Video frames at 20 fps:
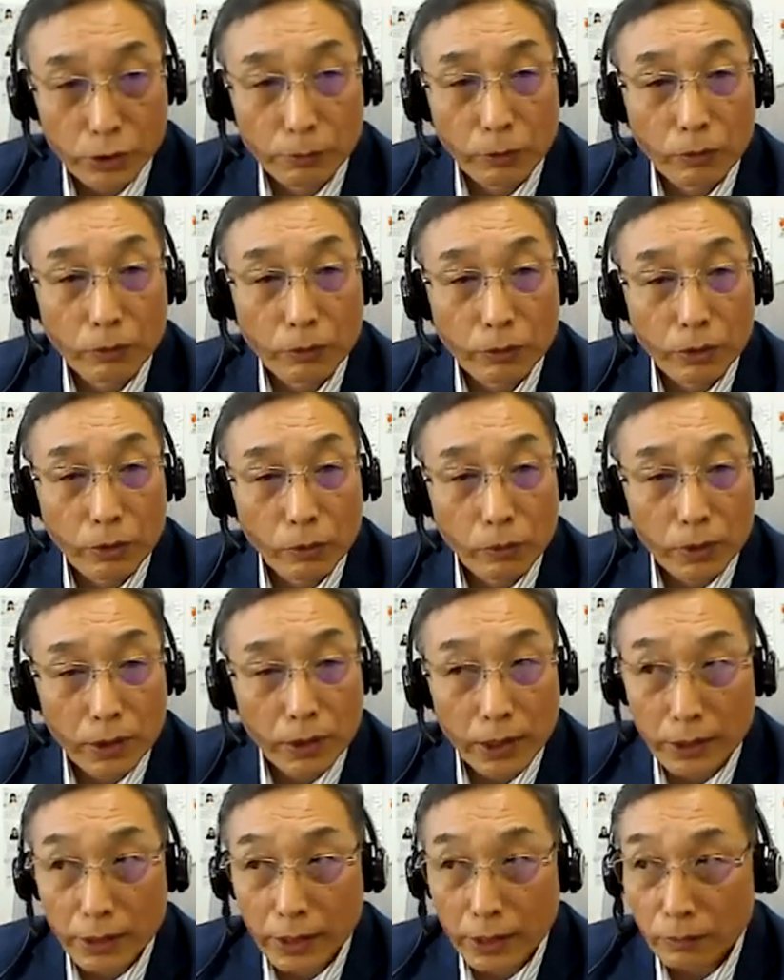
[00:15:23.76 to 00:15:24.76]
And
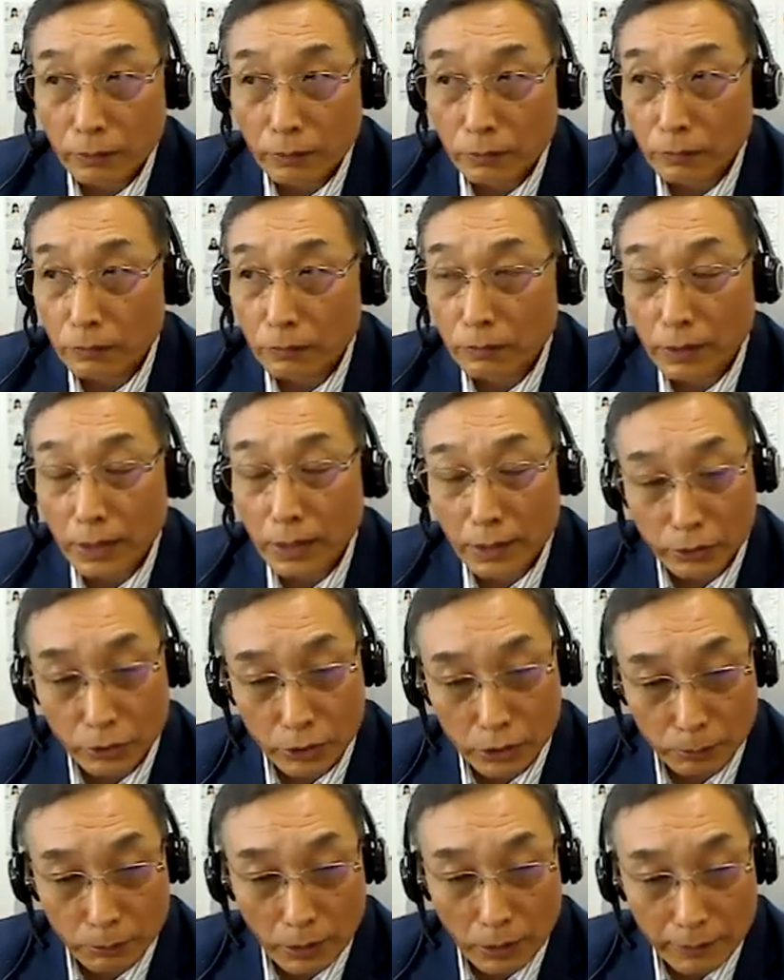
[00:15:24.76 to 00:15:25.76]
here, that there
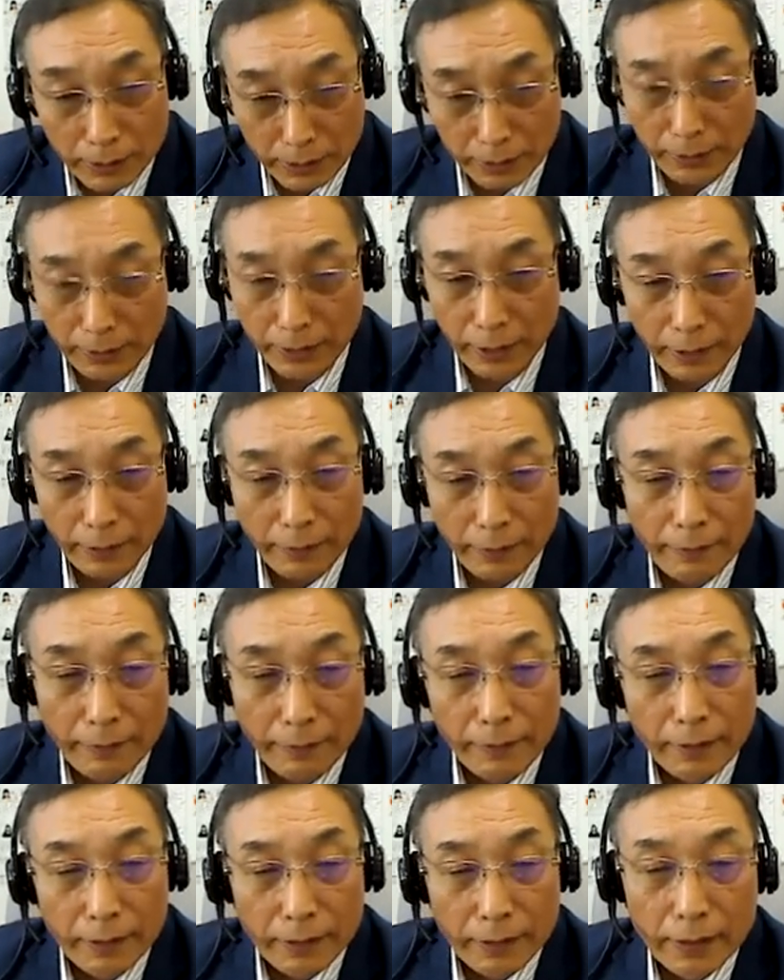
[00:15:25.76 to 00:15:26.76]
is a definition of
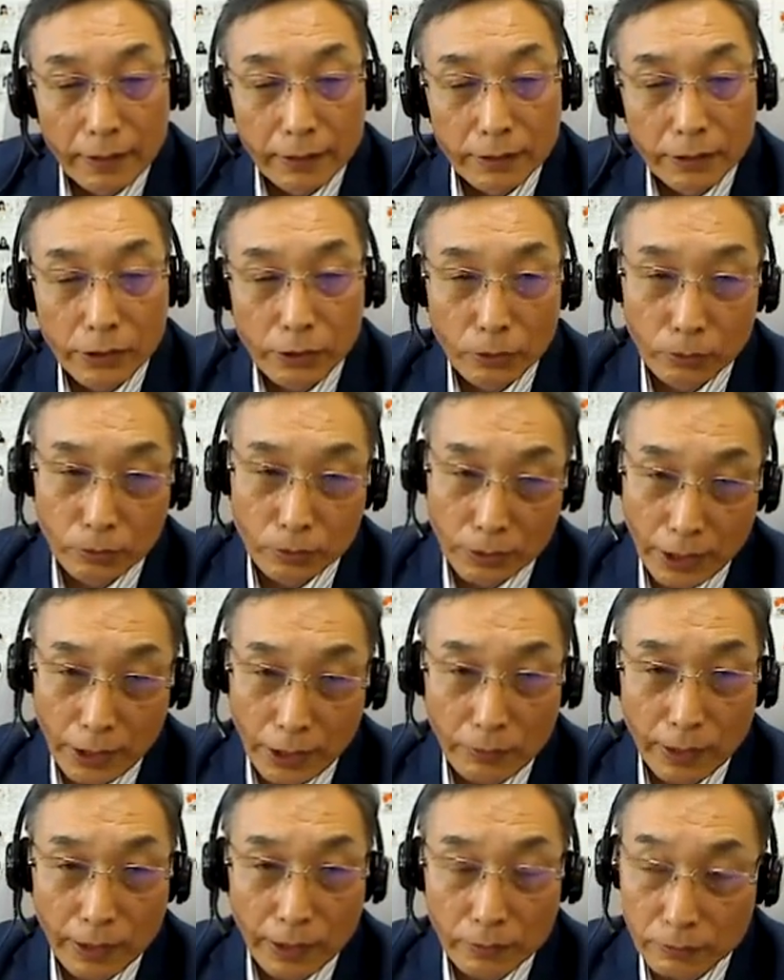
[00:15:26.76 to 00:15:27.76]
school education.
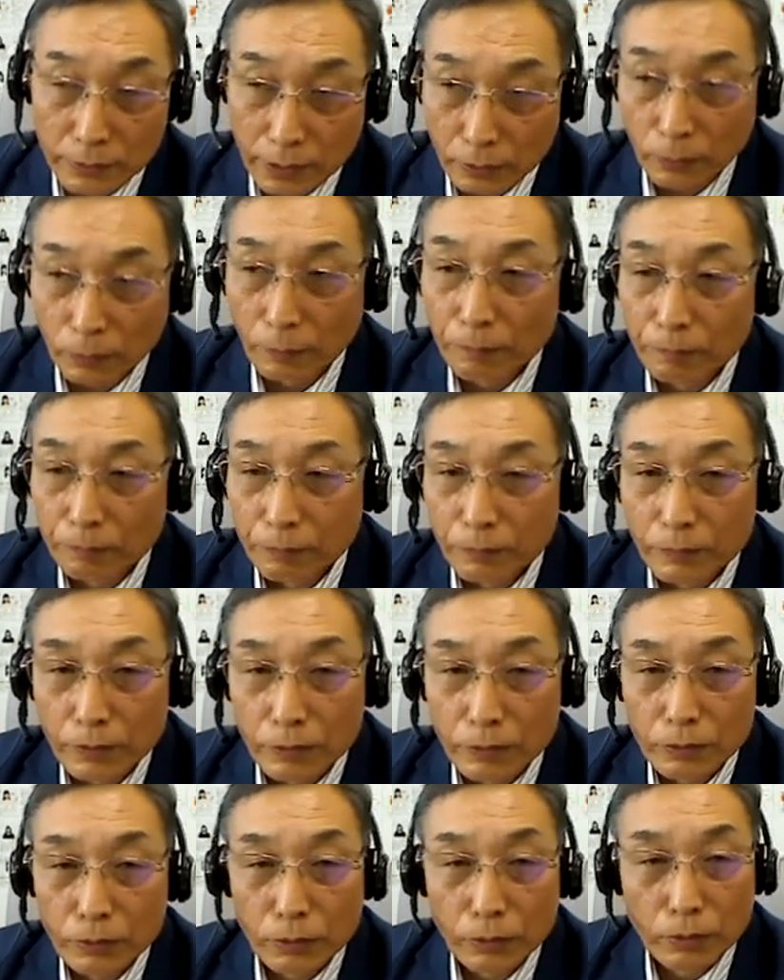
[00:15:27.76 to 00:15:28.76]
So the
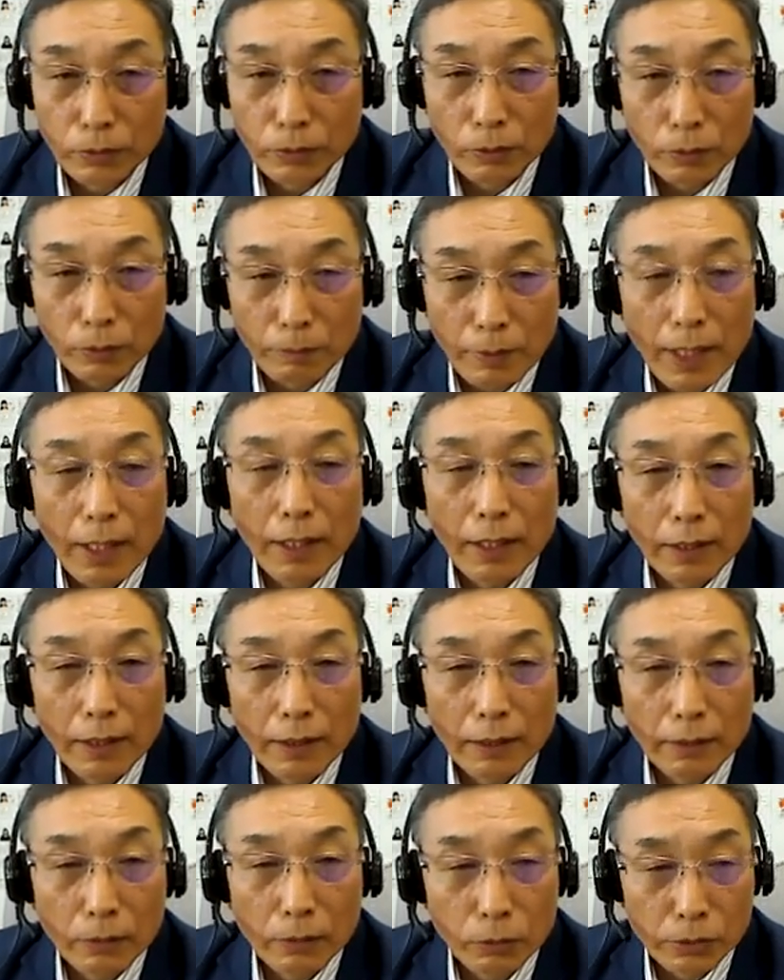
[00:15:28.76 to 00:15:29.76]
role of school
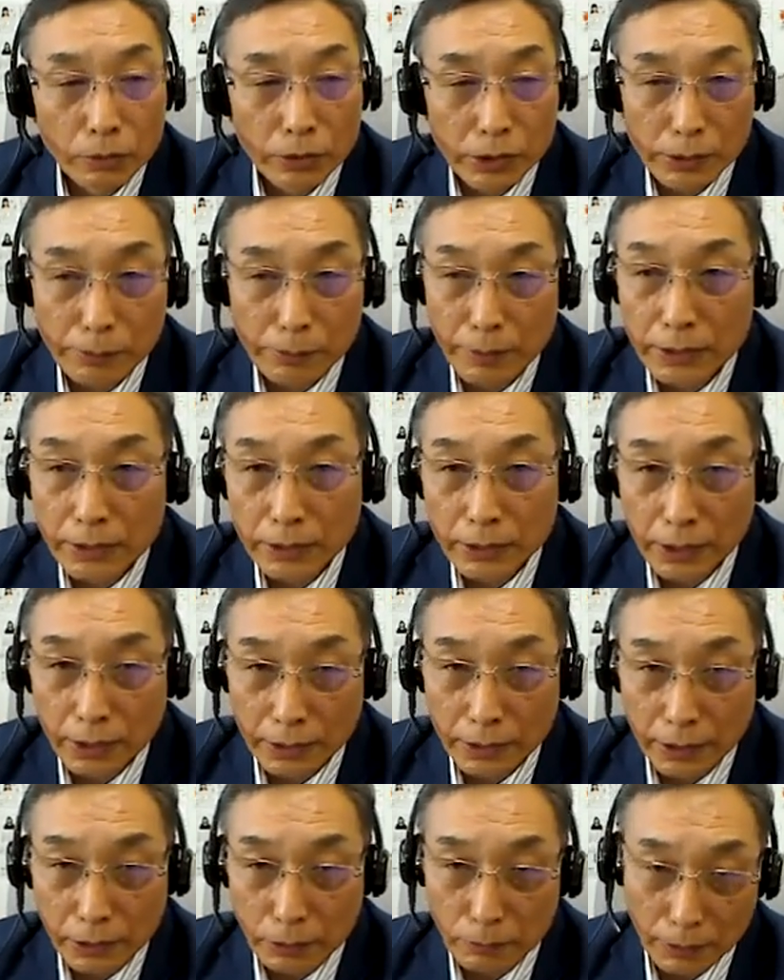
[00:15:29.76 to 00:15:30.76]
is a whole
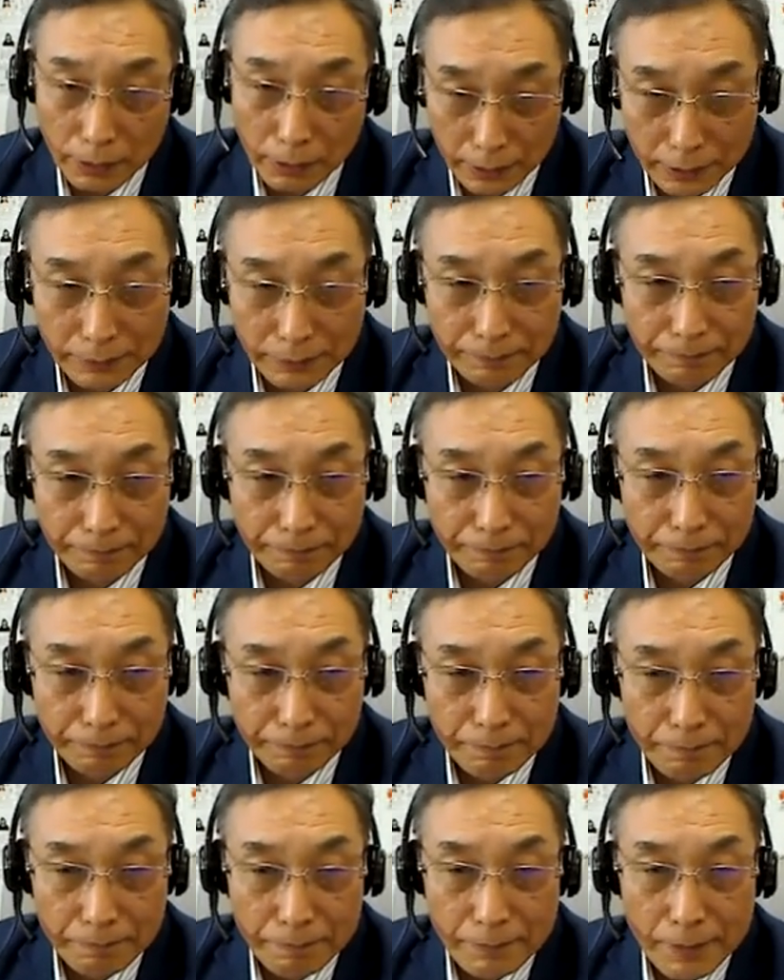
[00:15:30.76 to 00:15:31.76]
person education,
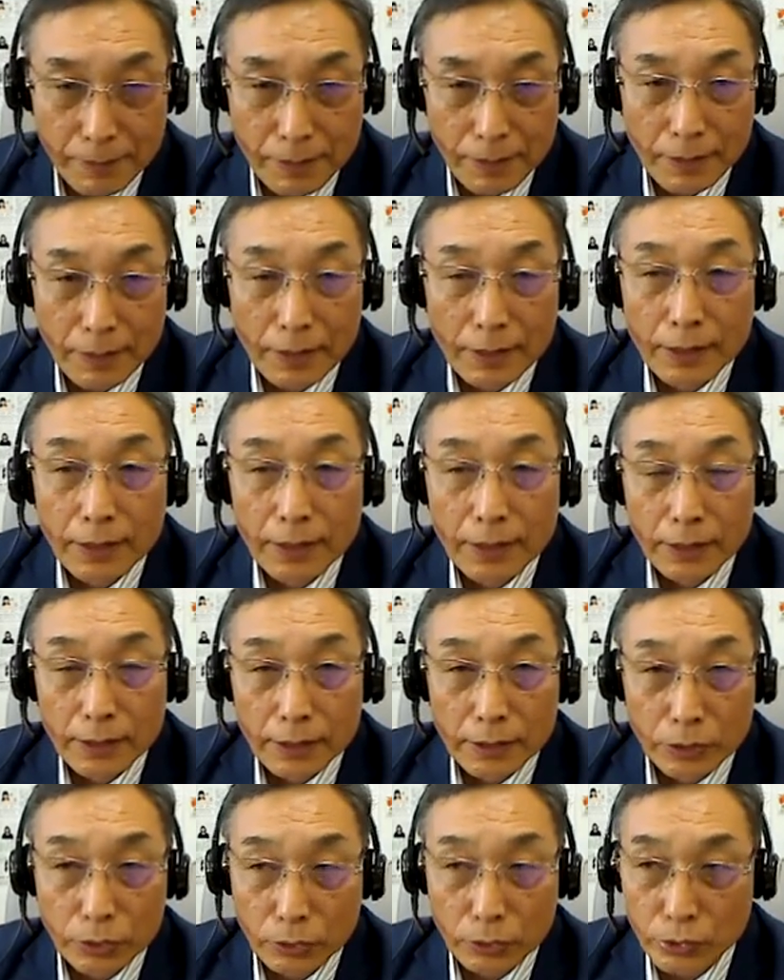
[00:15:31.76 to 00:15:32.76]
including knowledge,
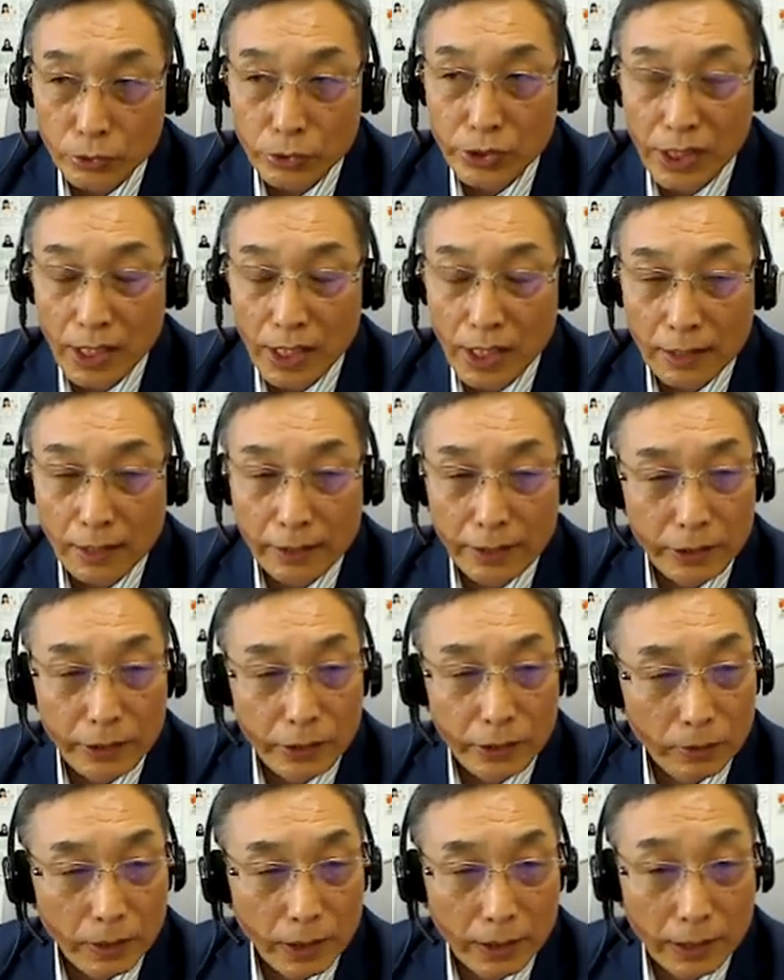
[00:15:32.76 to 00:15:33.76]
moral, and
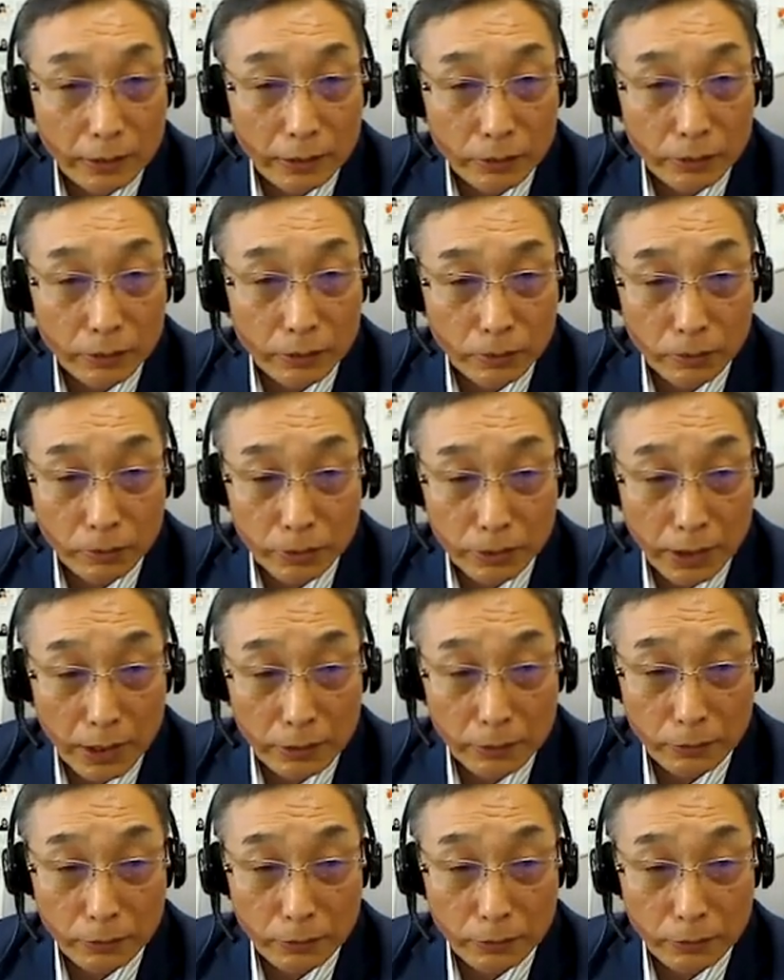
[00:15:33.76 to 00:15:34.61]
physical health.